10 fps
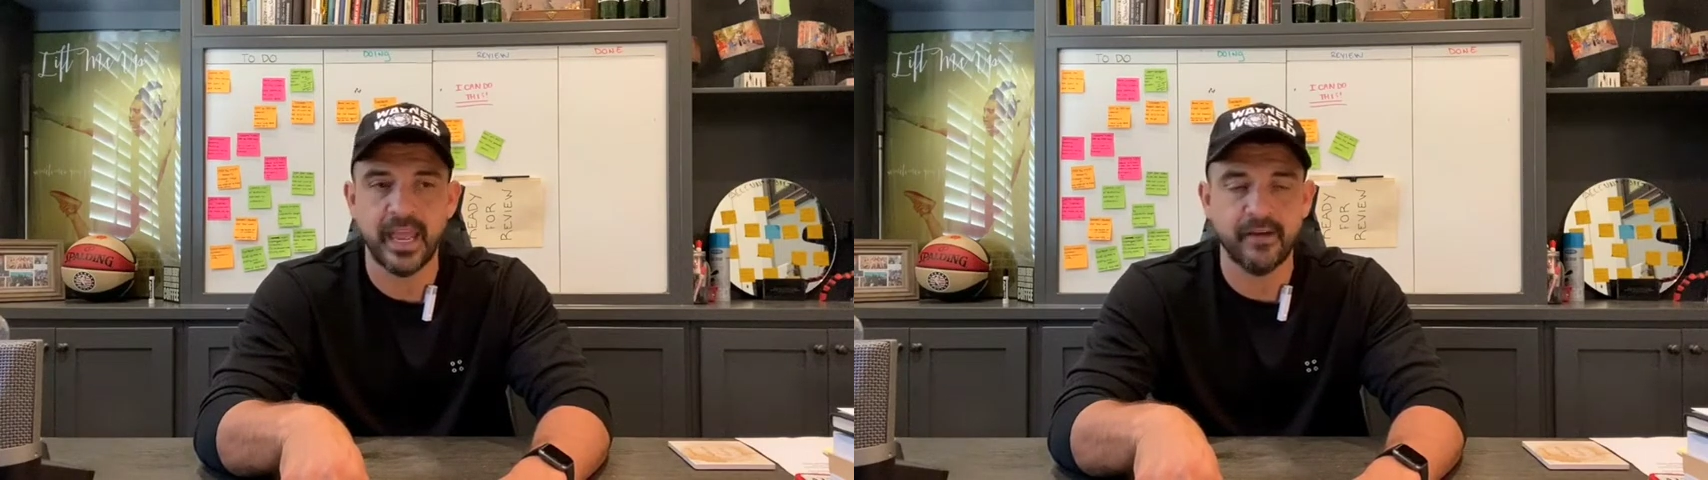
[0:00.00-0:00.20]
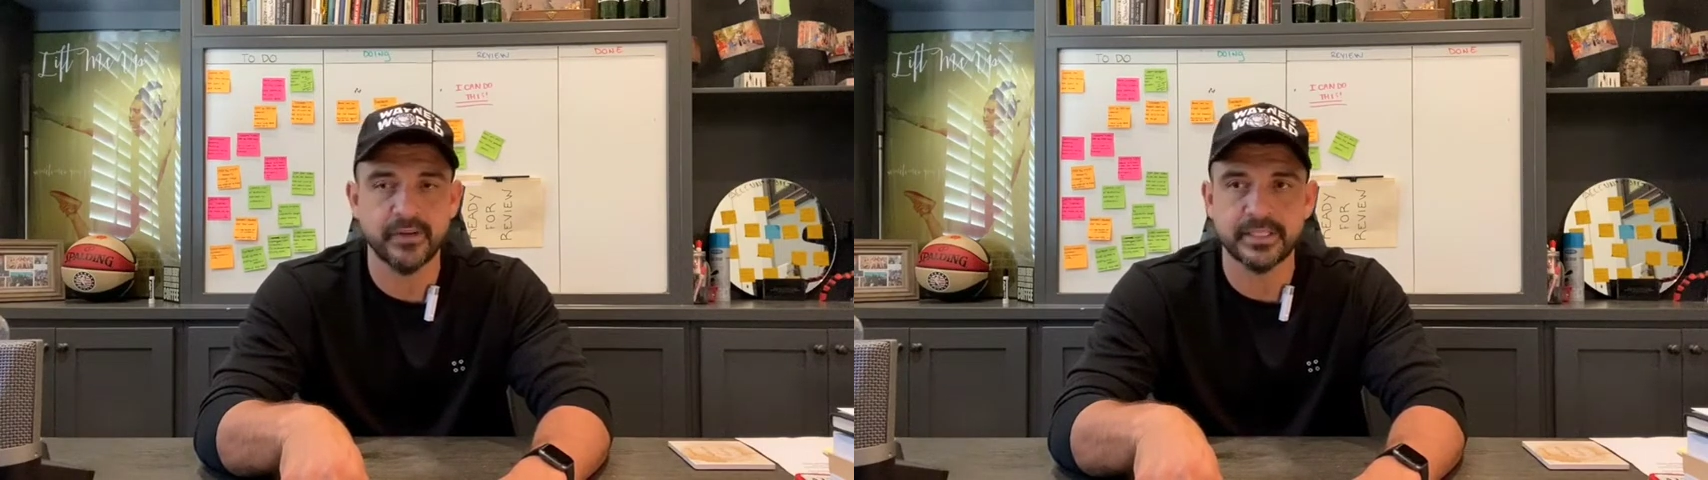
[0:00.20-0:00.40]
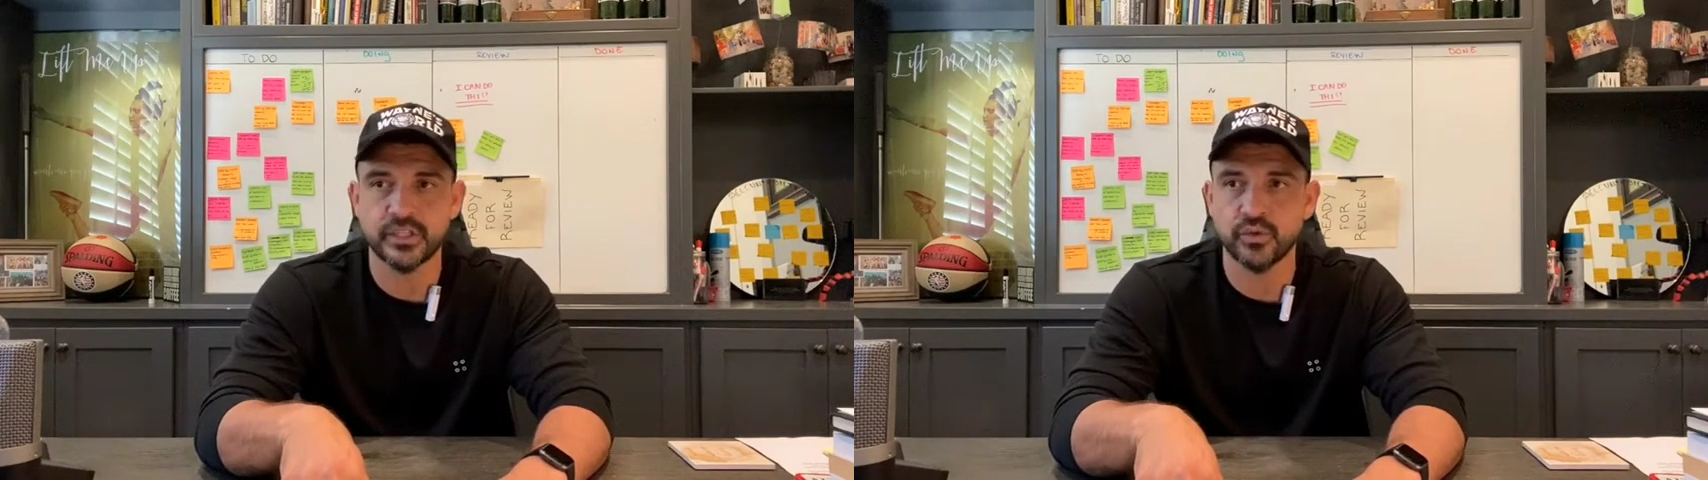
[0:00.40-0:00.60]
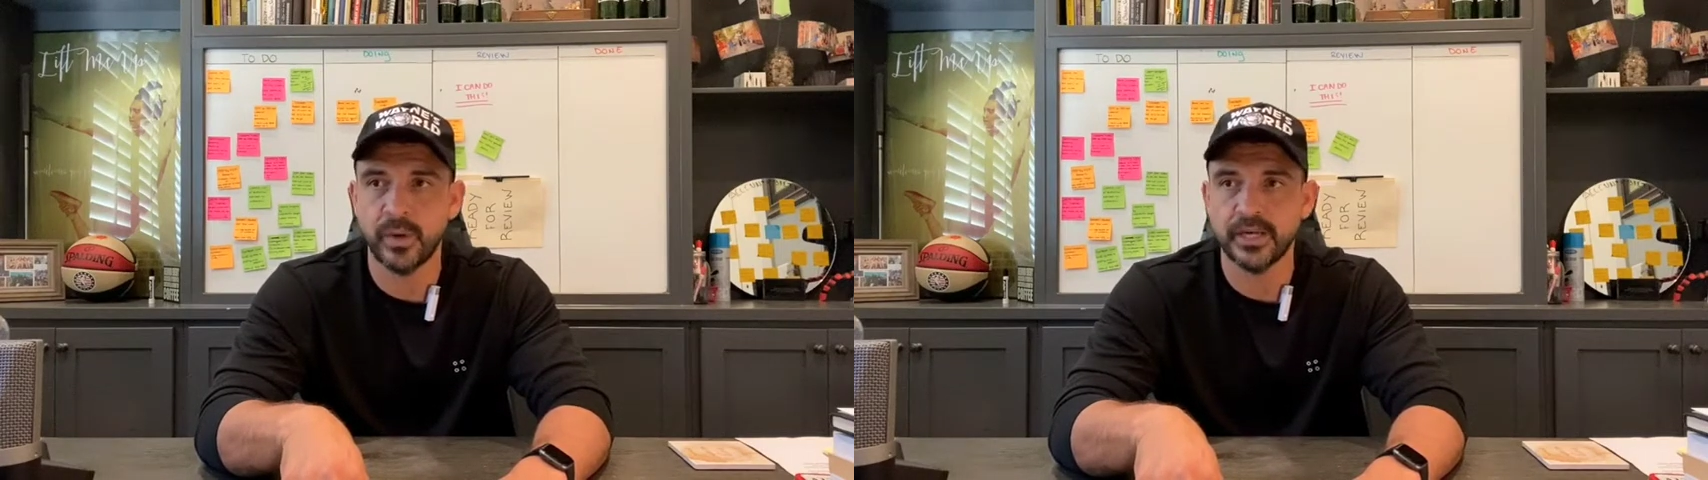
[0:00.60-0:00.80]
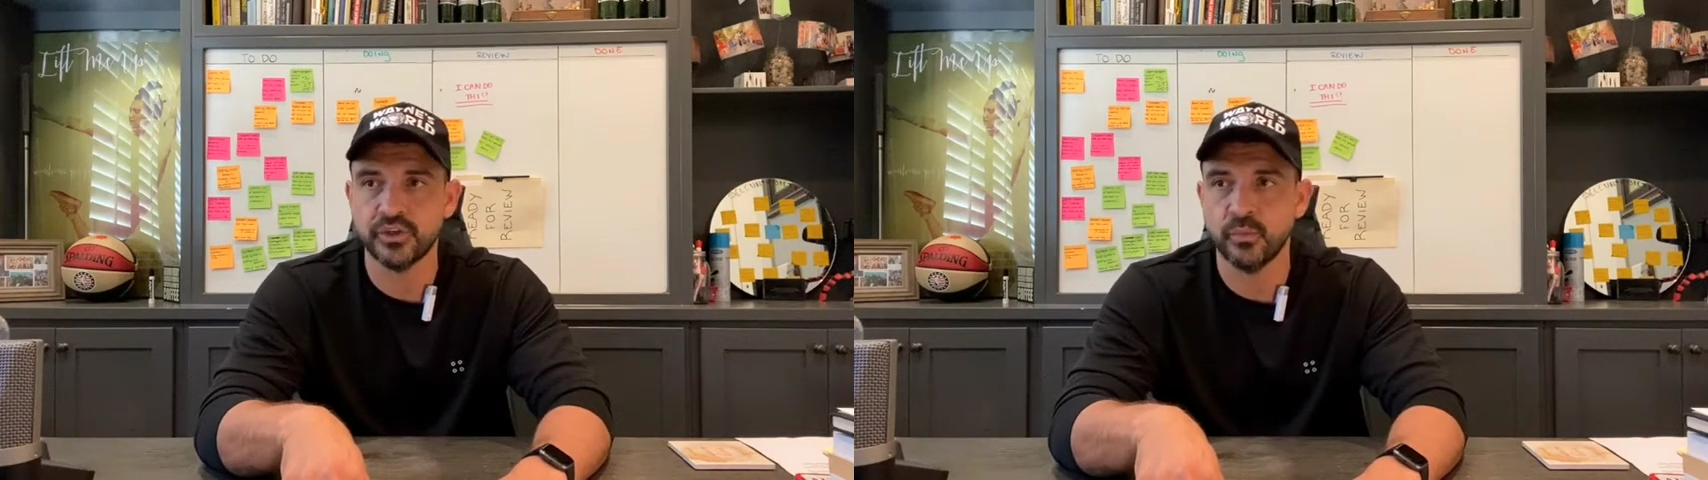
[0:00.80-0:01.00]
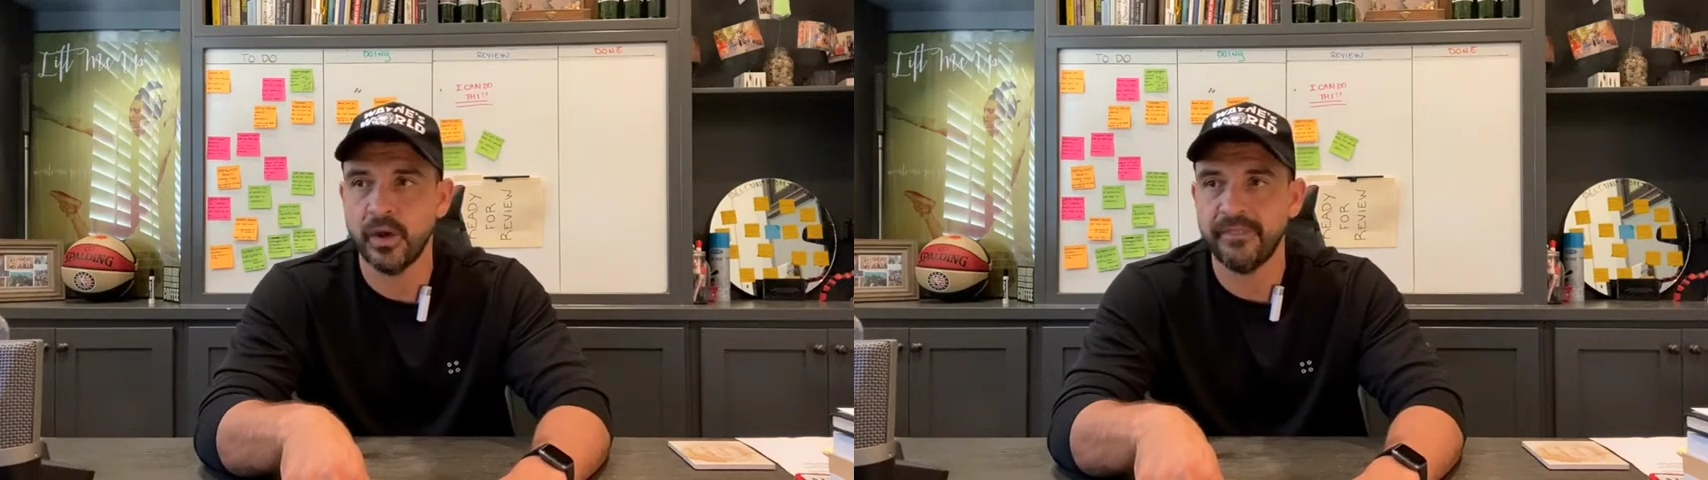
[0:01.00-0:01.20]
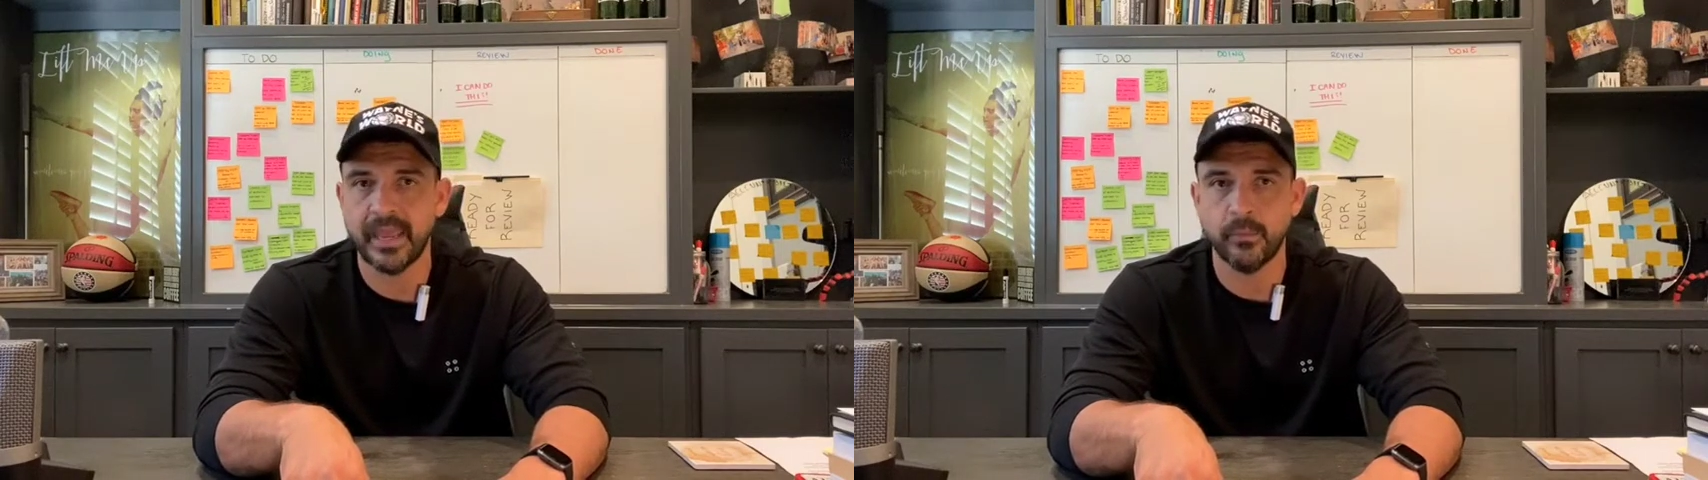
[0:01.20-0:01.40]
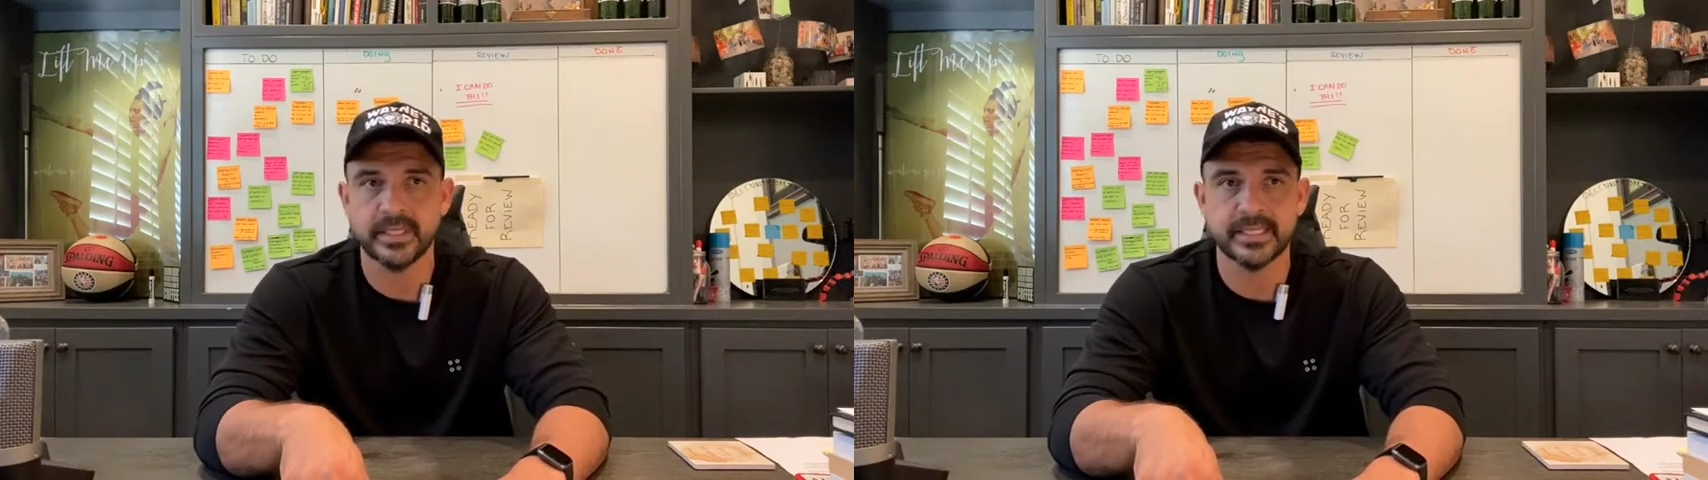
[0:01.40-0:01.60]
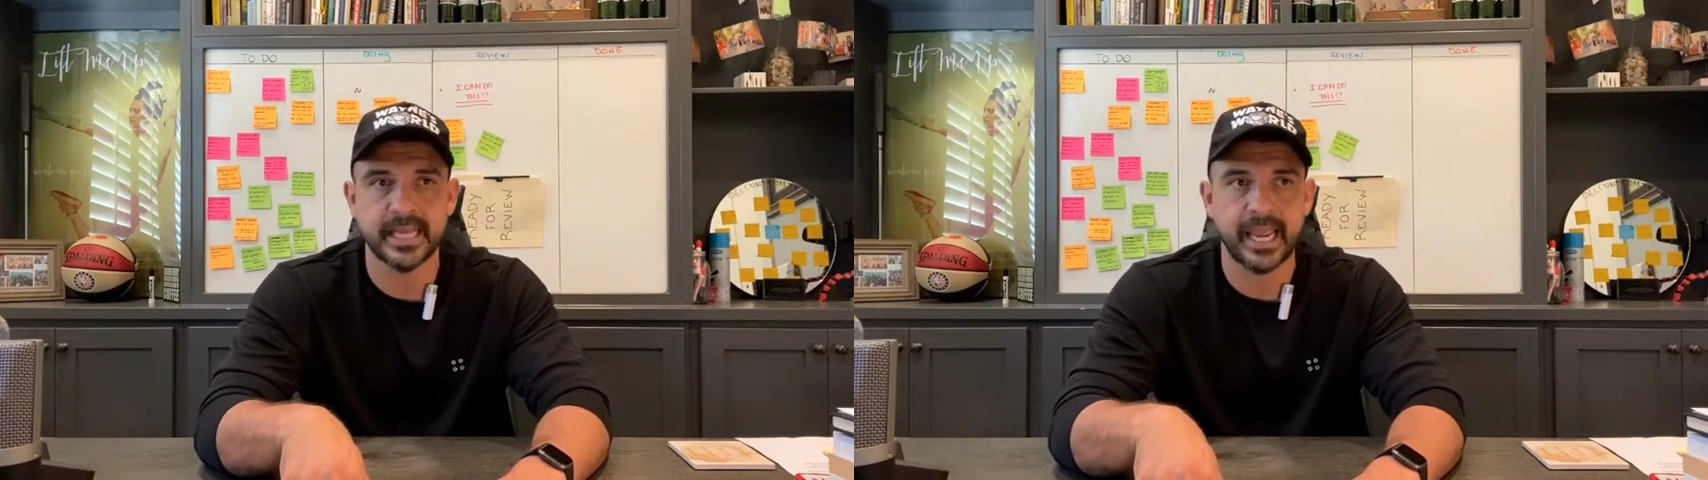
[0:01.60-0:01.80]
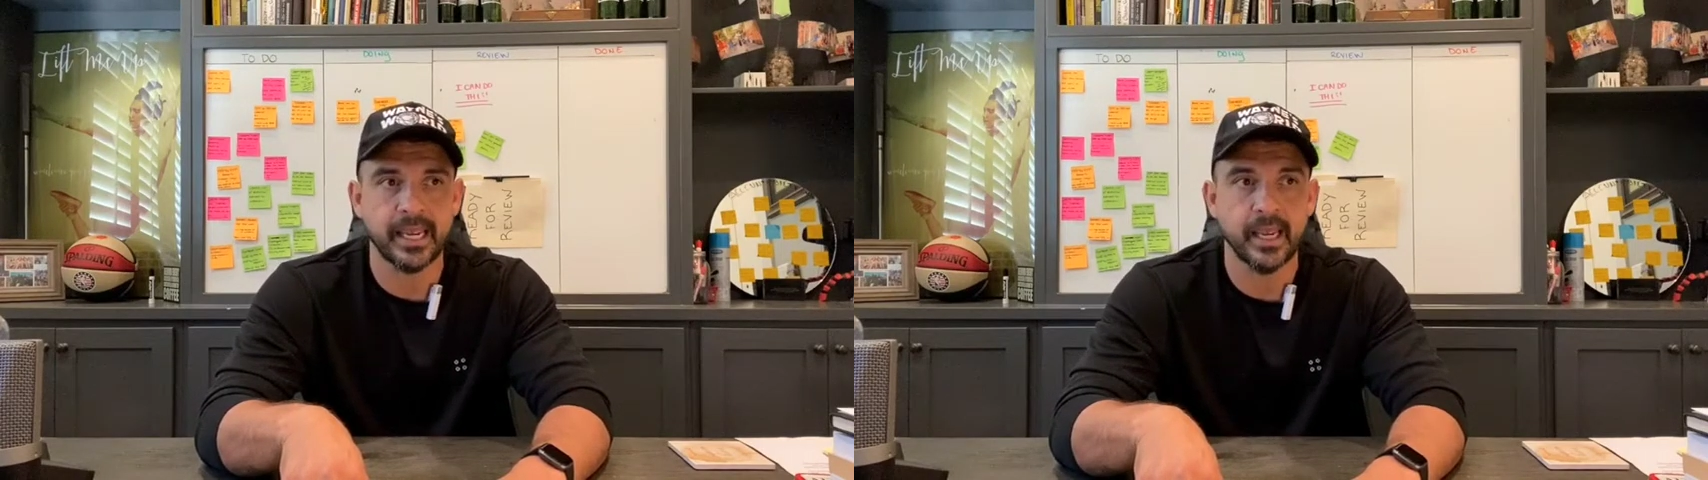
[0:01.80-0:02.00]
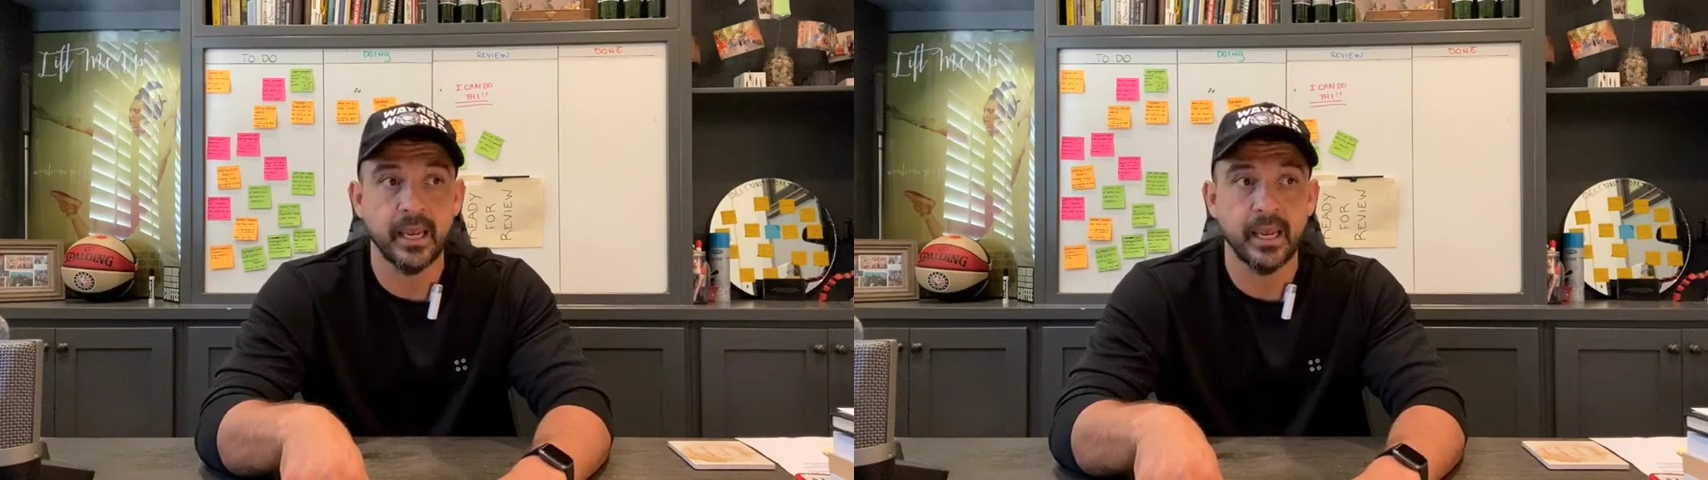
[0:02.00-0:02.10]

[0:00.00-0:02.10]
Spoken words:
every situation, what they would say,